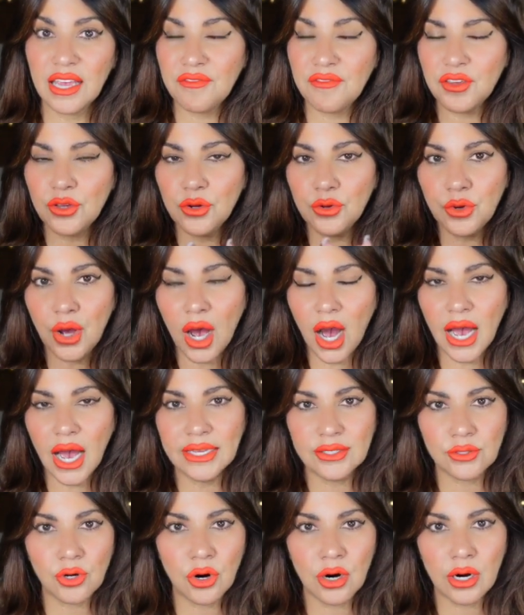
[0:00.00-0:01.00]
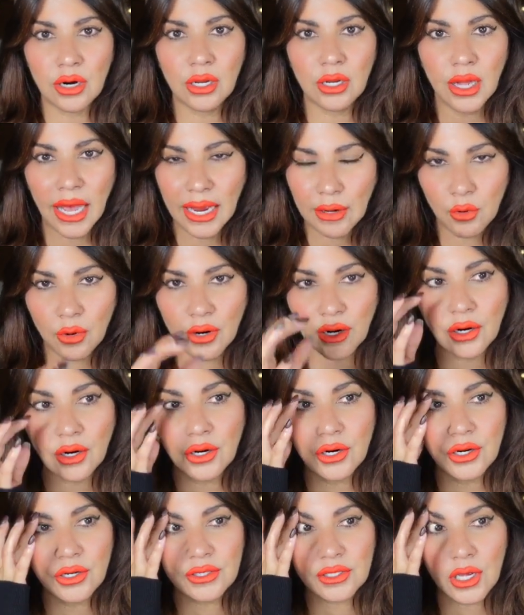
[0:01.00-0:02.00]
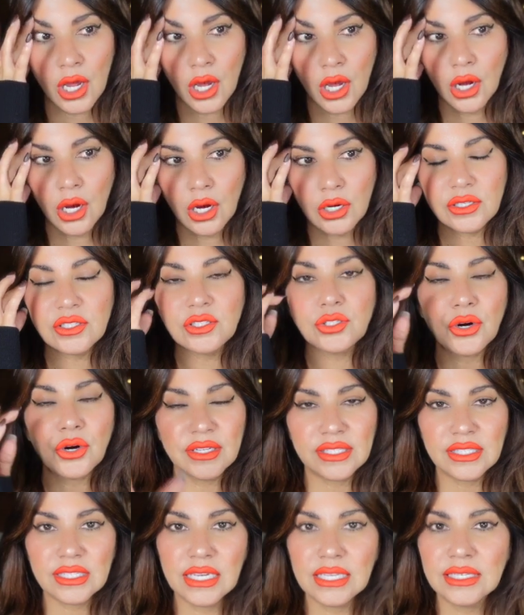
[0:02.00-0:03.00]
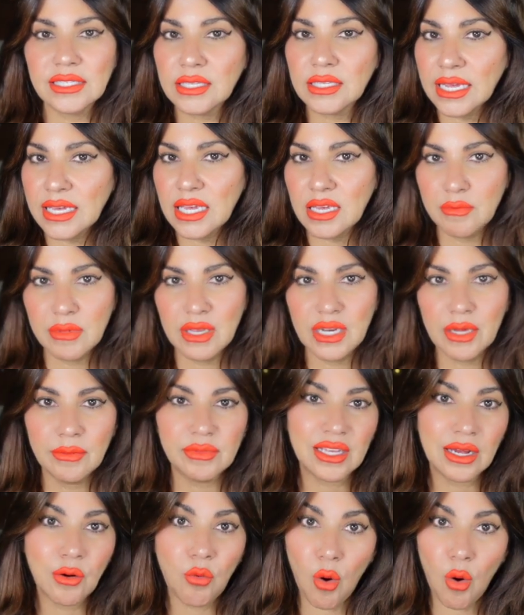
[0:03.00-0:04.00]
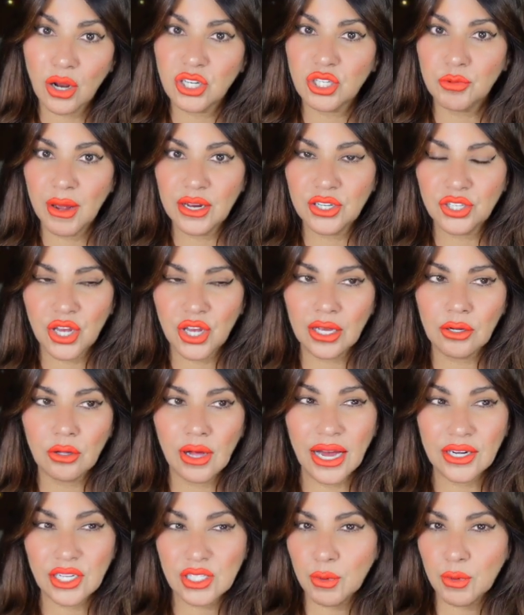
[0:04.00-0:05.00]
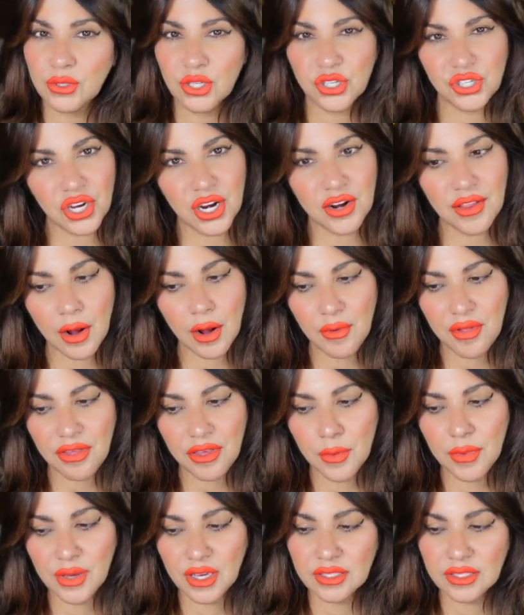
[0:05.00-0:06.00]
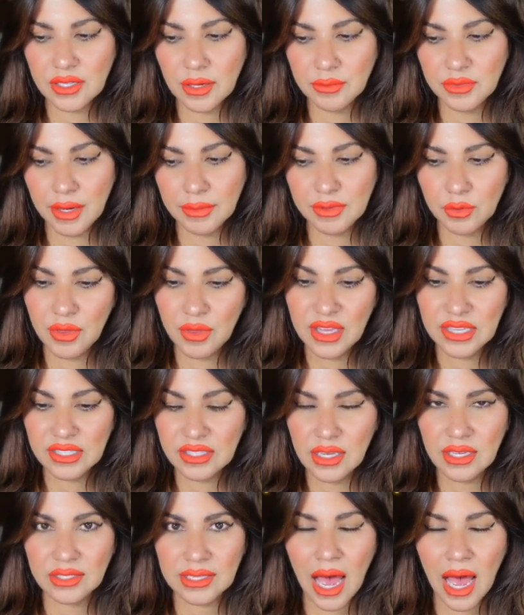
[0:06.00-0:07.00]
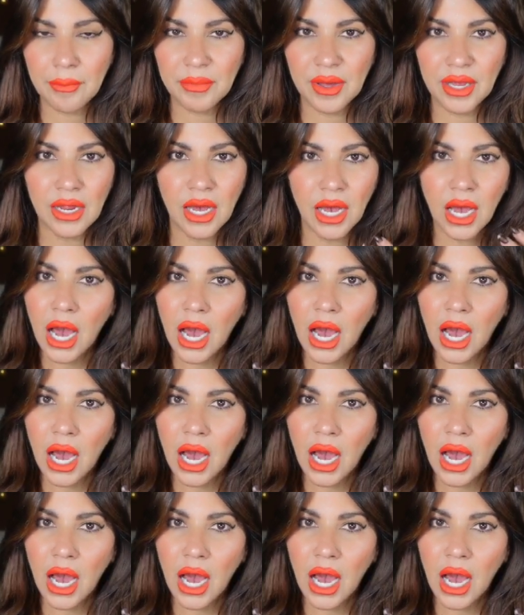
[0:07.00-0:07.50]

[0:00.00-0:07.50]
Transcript: If you guys are light workers, starseeds, psychic mediums that watch my channel, I just want to share that with you, because sometimes when these things happen,